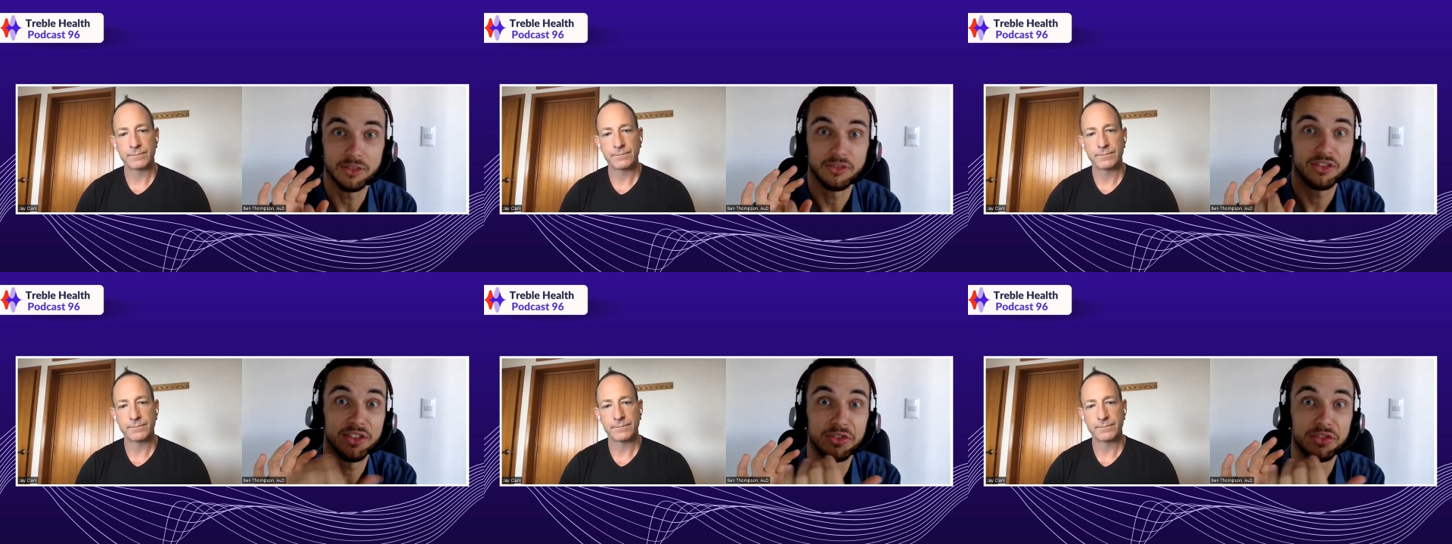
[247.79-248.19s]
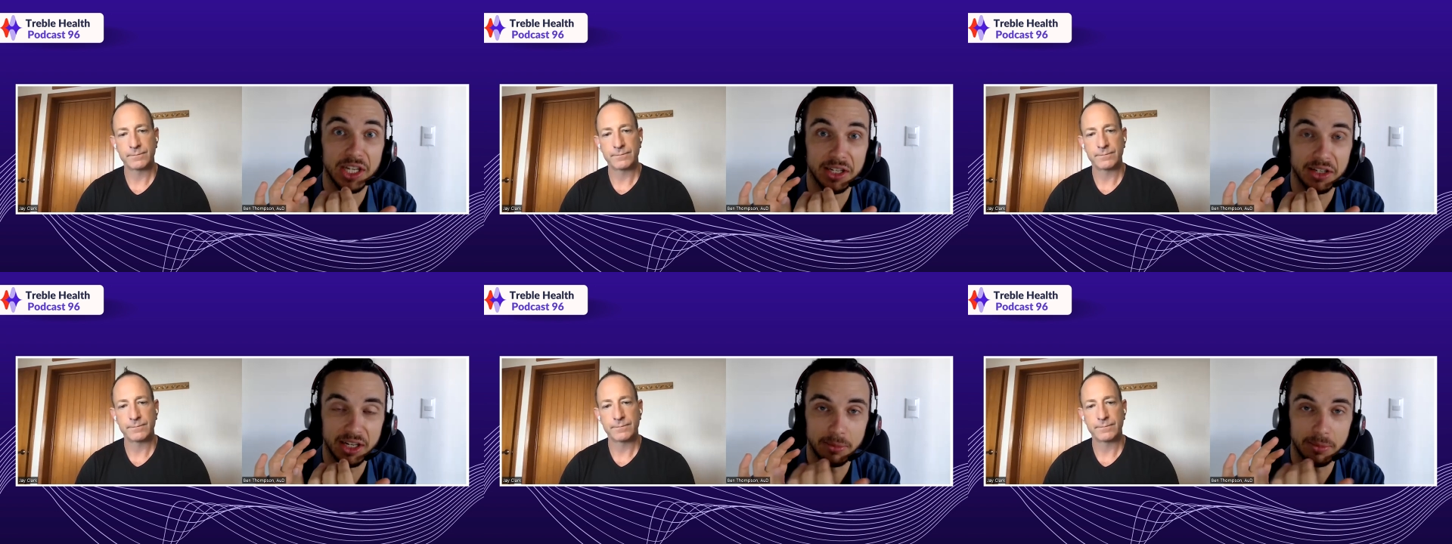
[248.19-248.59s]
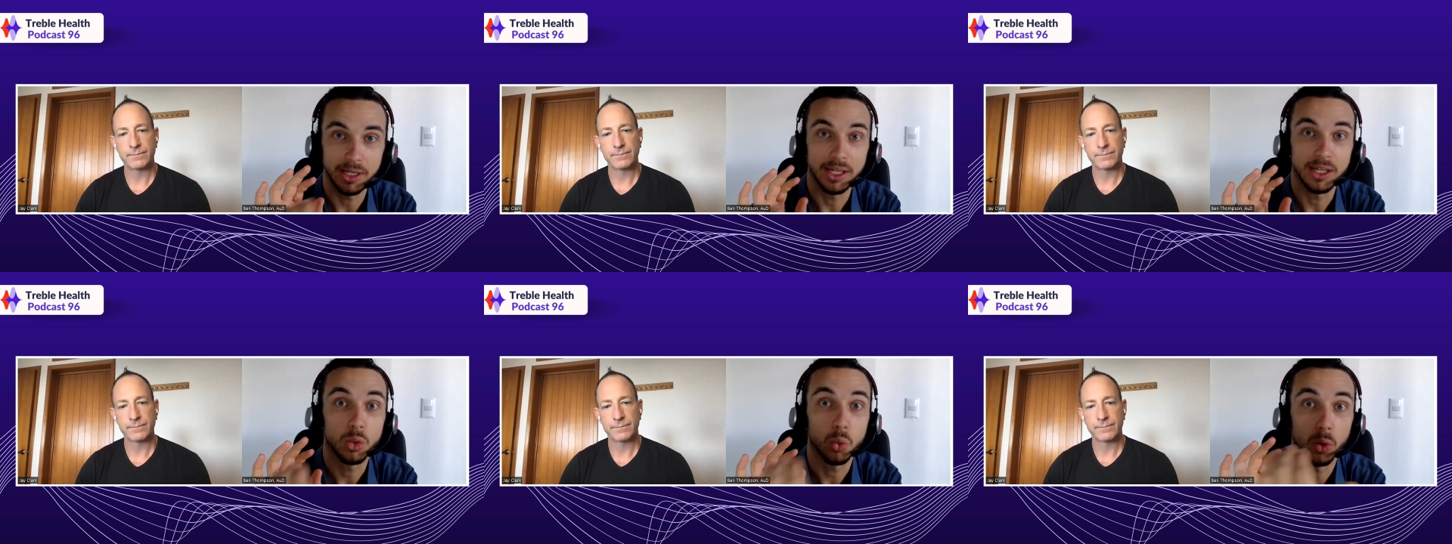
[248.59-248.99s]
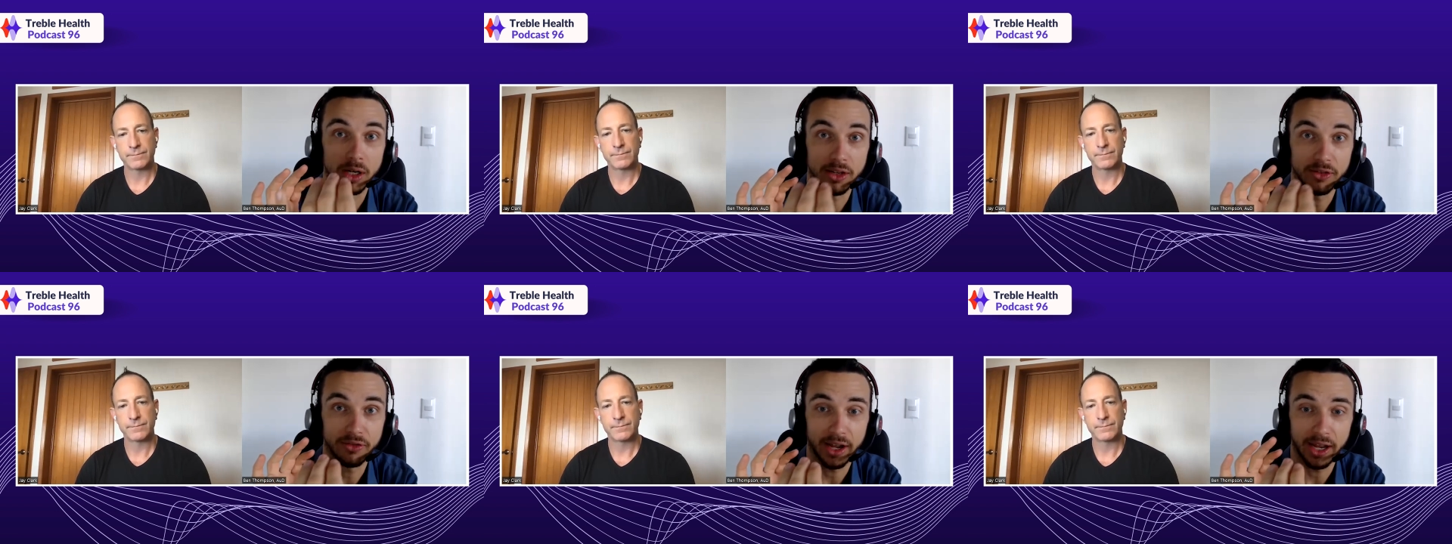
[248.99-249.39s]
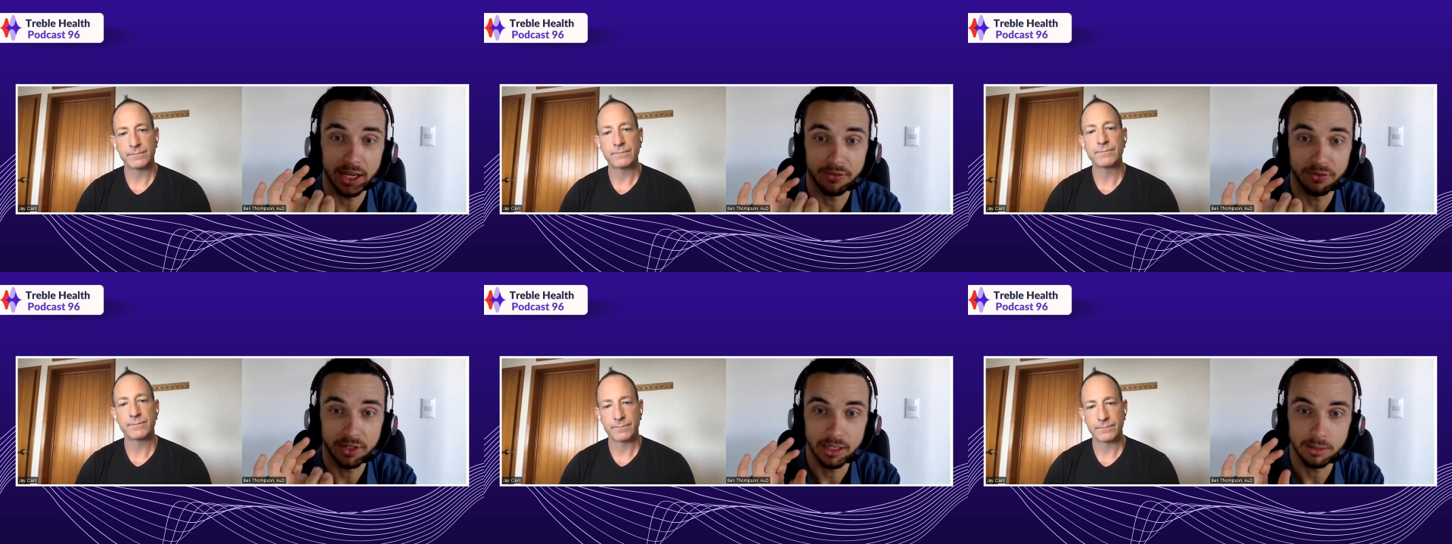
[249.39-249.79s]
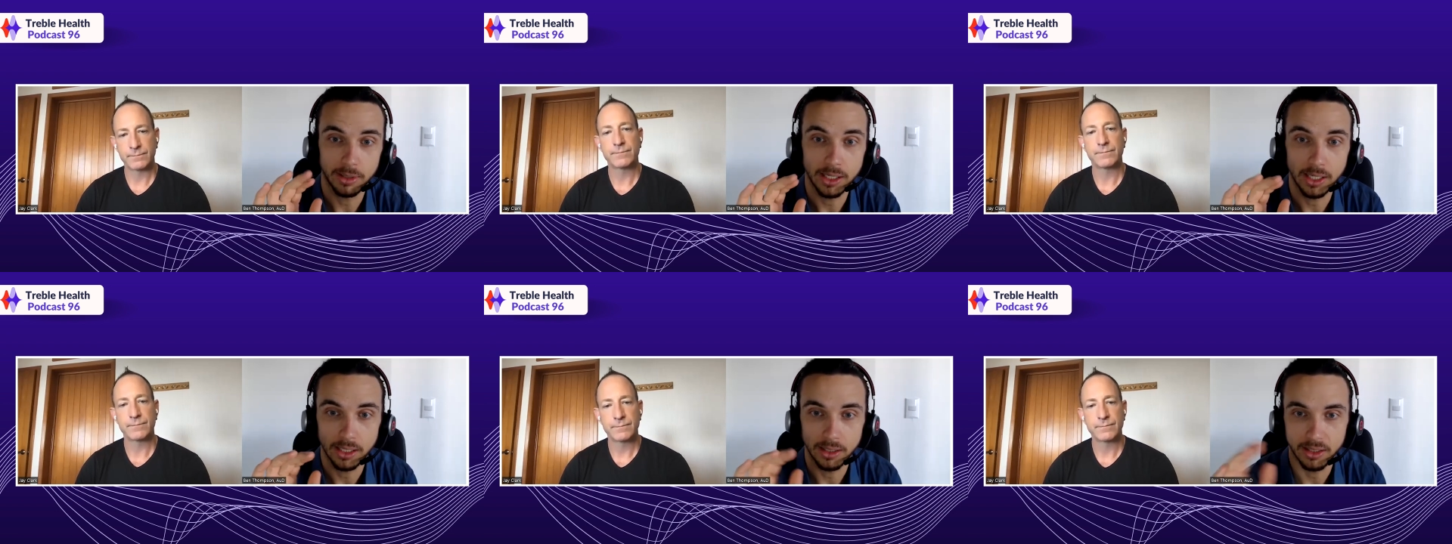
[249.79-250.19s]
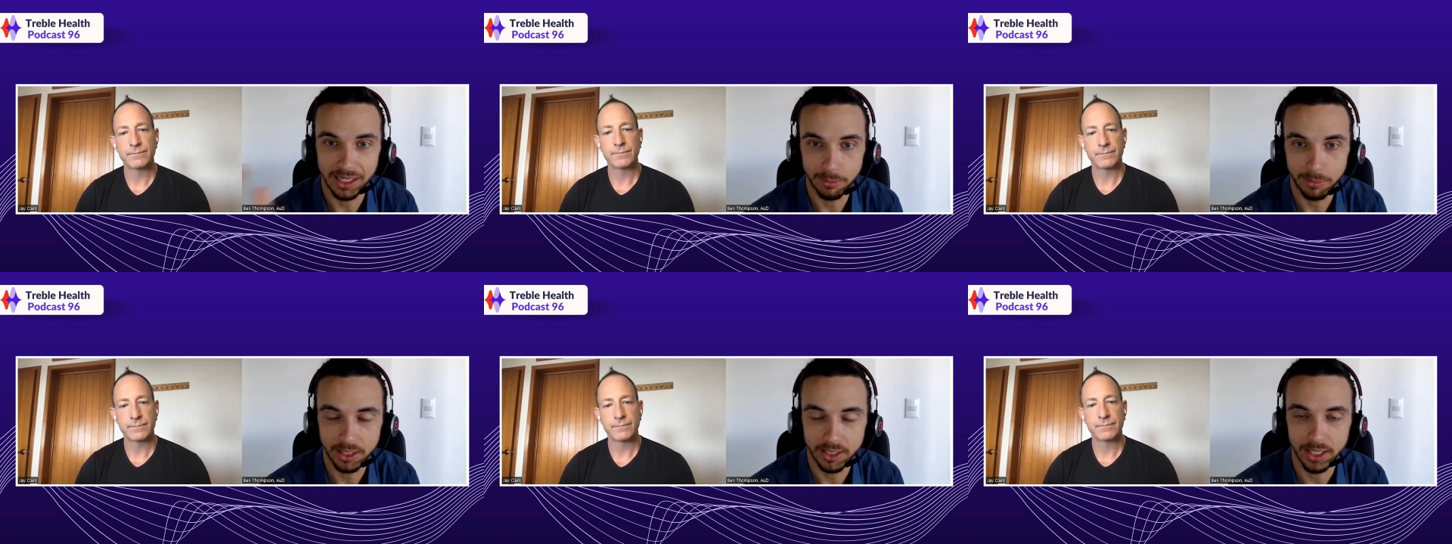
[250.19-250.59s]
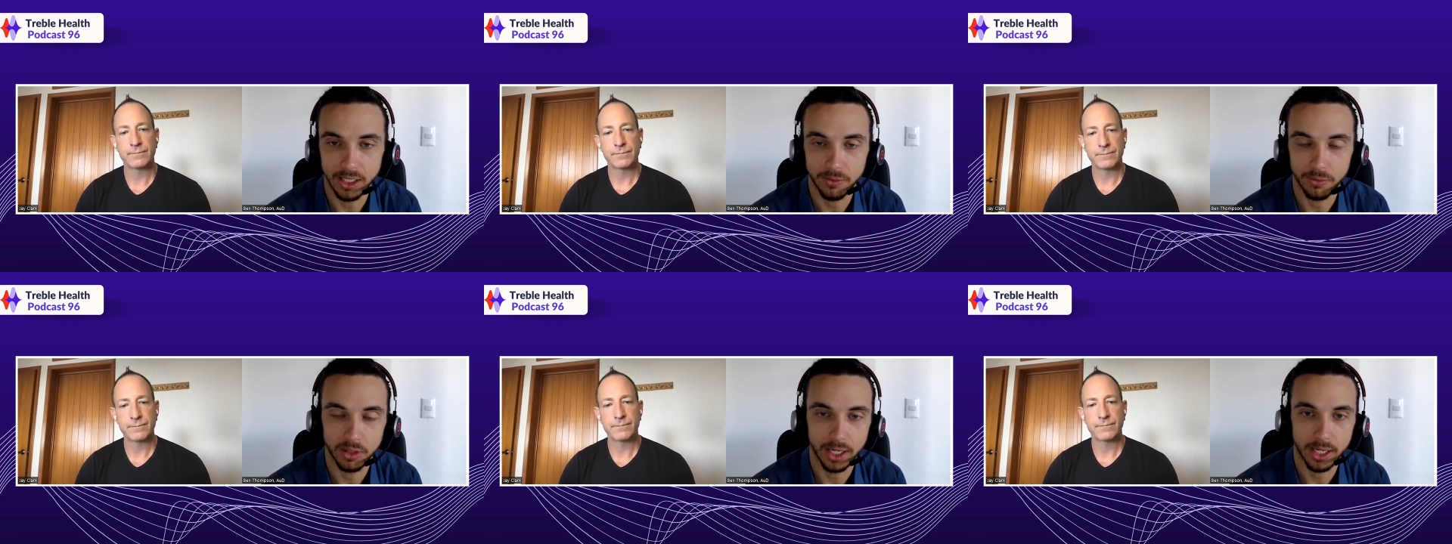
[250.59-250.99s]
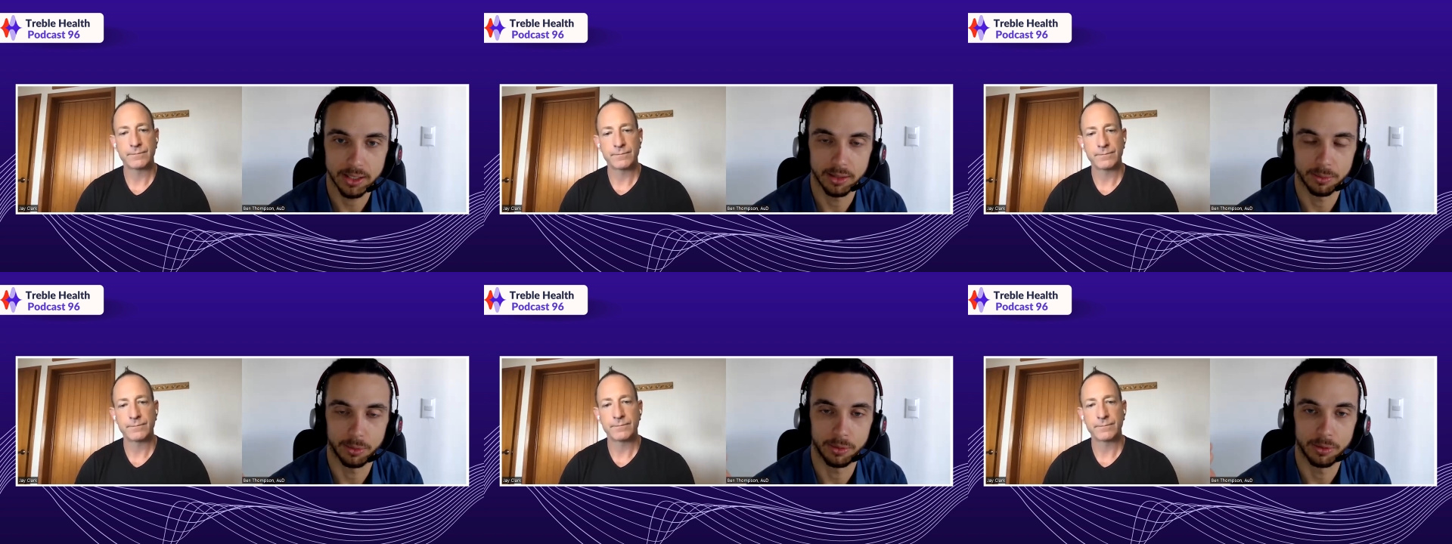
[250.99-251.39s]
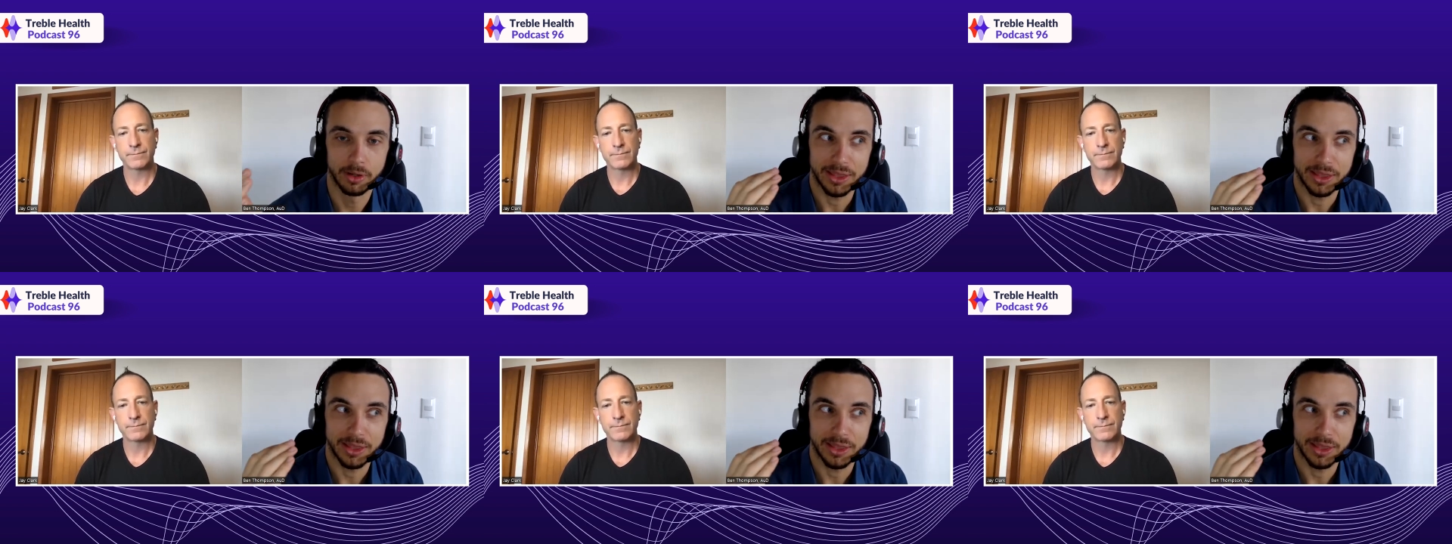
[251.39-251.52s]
Speaker 1: 15 dB, 25 dB, dB stands for decibel,